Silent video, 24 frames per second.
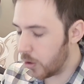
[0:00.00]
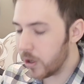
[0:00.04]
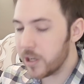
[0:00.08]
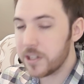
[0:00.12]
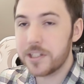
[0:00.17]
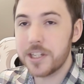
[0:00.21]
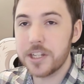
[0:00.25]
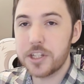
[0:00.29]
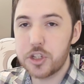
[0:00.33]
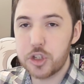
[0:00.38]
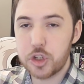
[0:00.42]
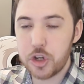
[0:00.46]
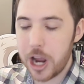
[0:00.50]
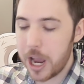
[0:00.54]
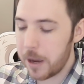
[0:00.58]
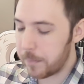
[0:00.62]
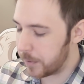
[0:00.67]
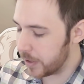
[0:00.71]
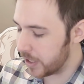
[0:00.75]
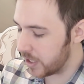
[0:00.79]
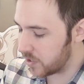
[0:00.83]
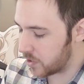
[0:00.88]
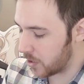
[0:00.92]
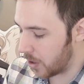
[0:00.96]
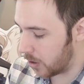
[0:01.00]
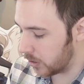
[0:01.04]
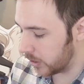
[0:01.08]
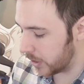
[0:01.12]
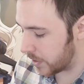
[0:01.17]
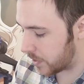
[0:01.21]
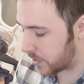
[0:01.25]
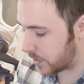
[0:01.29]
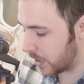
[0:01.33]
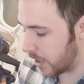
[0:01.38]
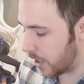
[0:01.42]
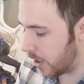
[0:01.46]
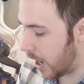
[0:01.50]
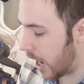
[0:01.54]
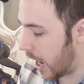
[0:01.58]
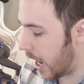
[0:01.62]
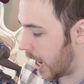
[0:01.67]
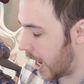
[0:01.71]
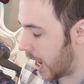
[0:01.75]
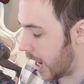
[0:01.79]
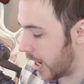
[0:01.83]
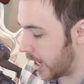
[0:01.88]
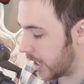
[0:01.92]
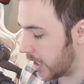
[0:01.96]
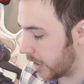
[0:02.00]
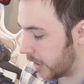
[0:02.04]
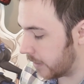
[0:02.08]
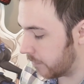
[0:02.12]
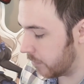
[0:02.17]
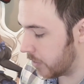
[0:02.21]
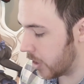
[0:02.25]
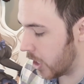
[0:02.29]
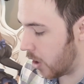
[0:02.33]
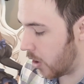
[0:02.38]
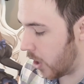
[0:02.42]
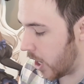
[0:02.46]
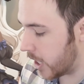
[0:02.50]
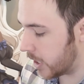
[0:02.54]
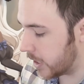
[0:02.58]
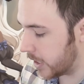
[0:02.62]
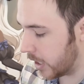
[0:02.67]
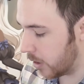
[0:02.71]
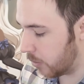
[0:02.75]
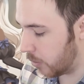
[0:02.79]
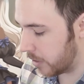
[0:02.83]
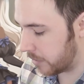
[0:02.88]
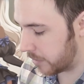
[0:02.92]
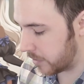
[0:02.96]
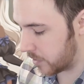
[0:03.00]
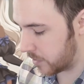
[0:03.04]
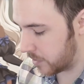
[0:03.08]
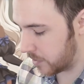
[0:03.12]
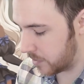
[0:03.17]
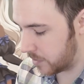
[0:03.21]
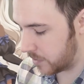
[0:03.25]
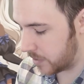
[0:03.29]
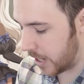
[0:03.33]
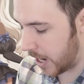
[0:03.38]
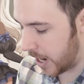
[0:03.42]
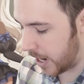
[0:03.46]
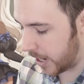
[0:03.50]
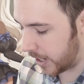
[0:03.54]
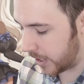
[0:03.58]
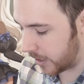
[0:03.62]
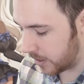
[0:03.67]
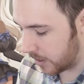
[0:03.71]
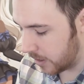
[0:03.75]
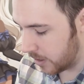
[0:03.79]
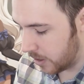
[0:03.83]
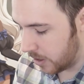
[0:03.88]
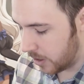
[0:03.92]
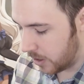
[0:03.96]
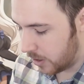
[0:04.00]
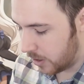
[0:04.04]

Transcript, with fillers: course, it's Japanese only, so I have no idea what this is saying.